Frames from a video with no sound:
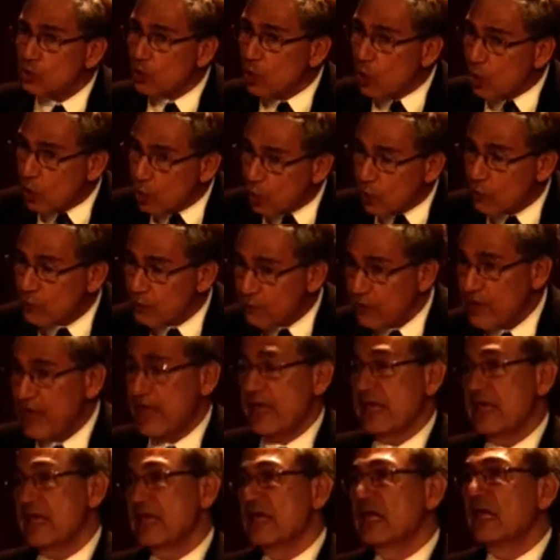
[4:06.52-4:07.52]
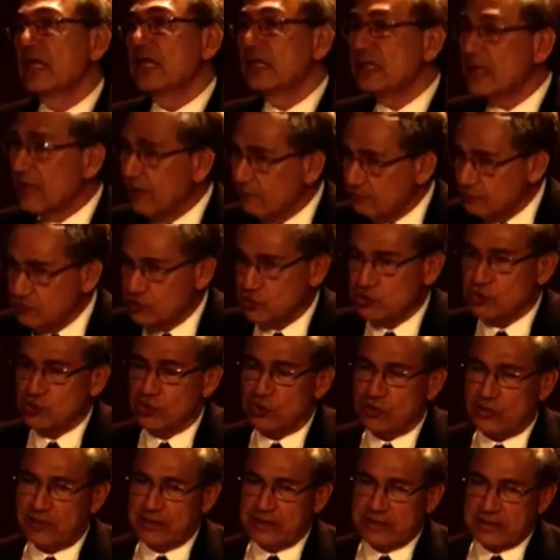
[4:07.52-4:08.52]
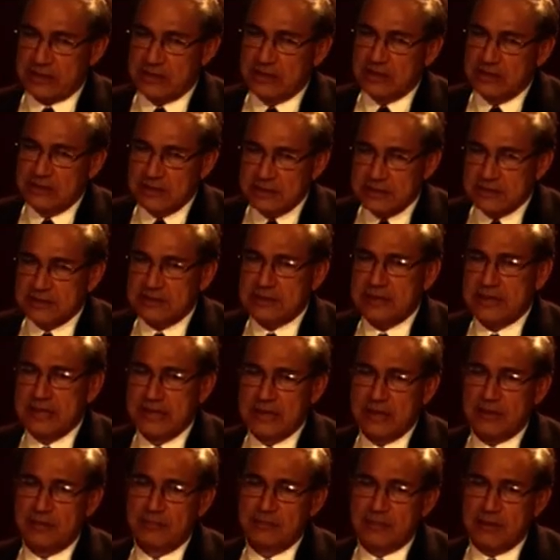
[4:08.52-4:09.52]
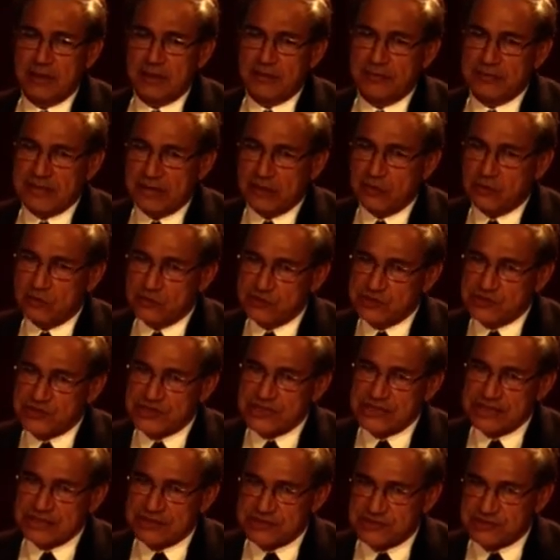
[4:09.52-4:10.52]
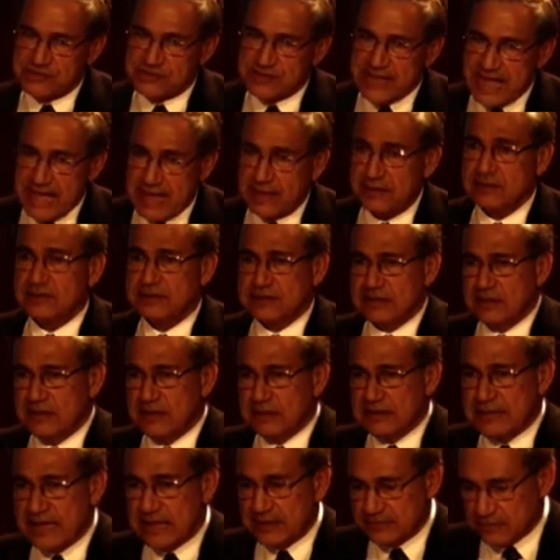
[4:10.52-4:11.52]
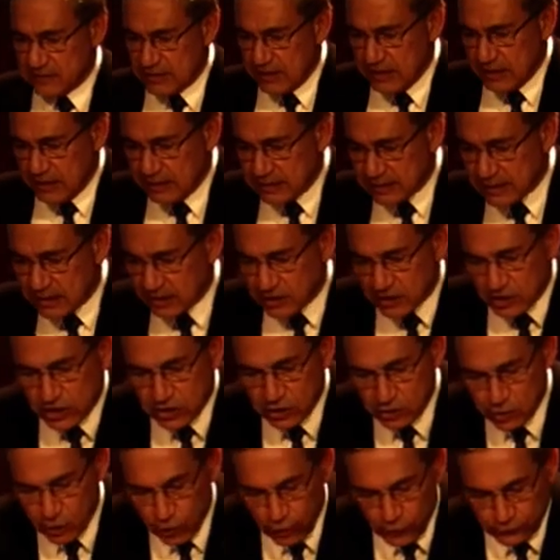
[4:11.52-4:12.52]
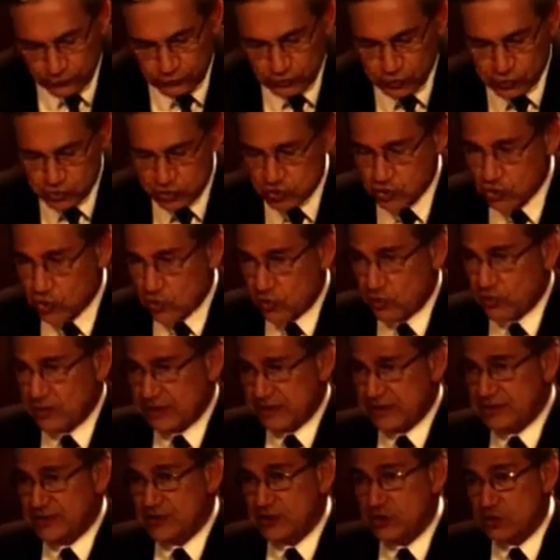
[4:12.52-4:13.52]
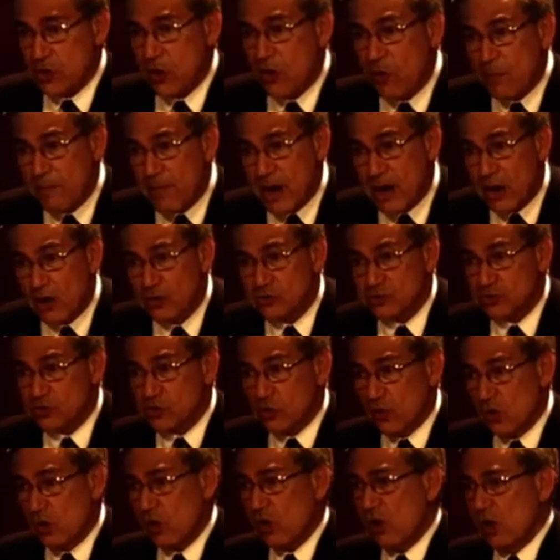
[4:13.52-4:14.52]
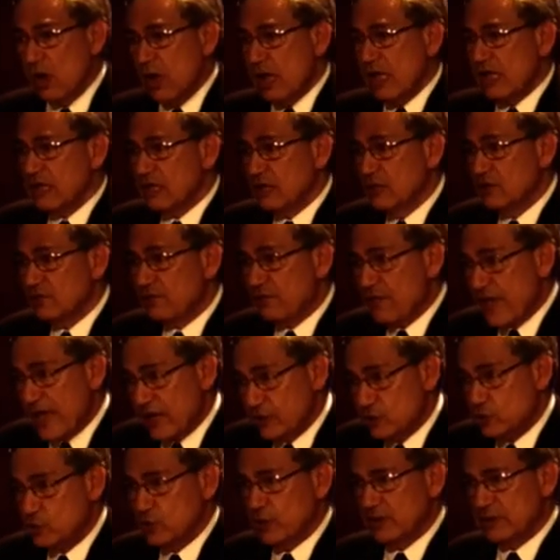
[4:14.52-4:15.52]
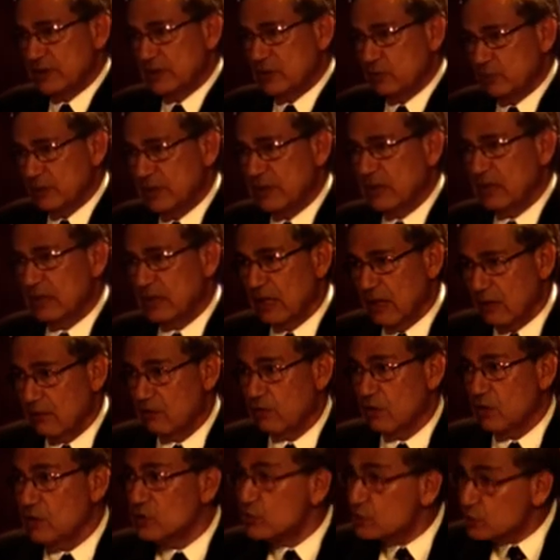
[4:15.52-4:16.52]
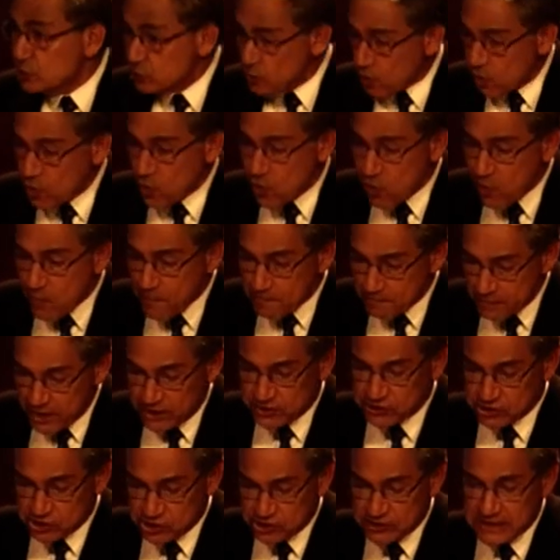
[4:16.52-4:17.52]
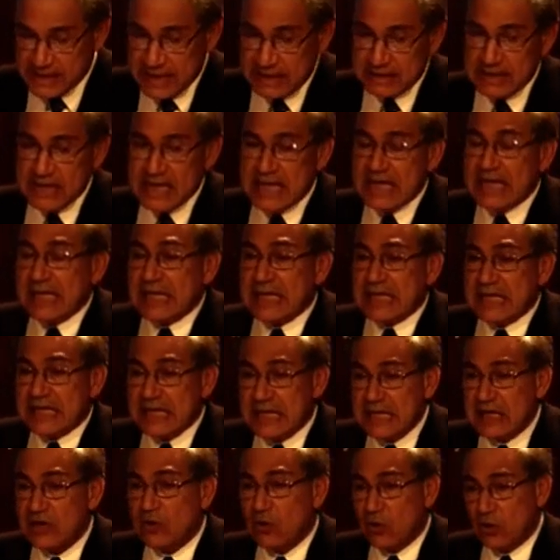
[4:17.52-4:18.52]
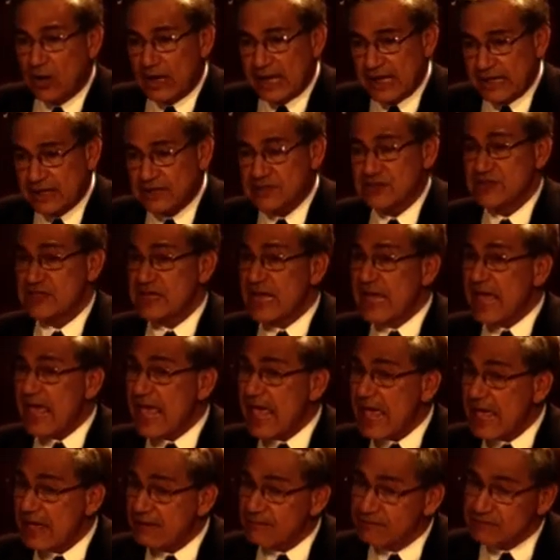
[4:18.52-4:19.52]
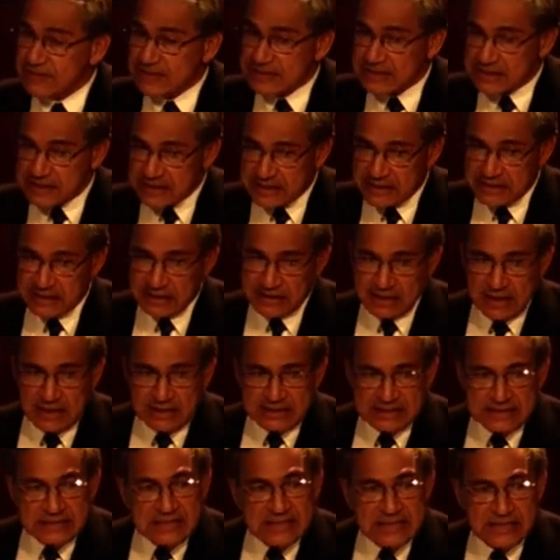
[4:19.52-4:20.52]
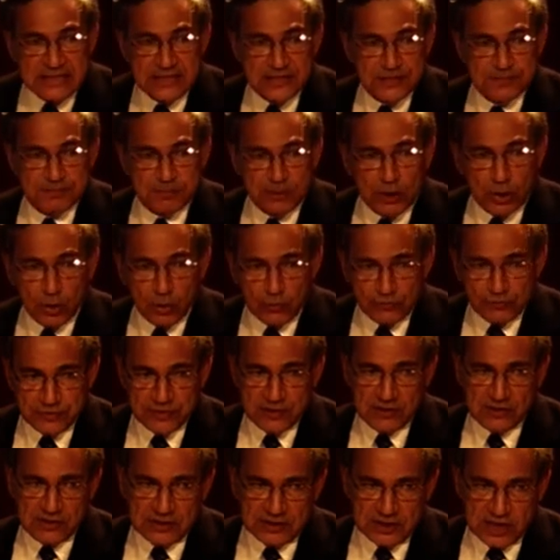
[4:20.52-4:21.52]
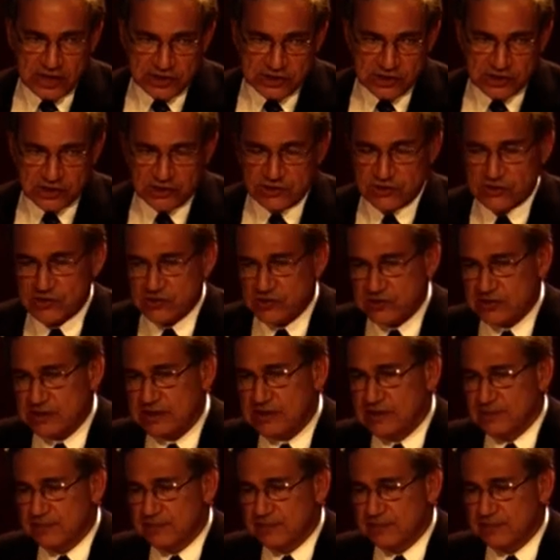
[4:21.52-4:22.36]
of a love story. The conceit is that the hero of the story is so infatuated with love, so much that he collects everything his beloved touches.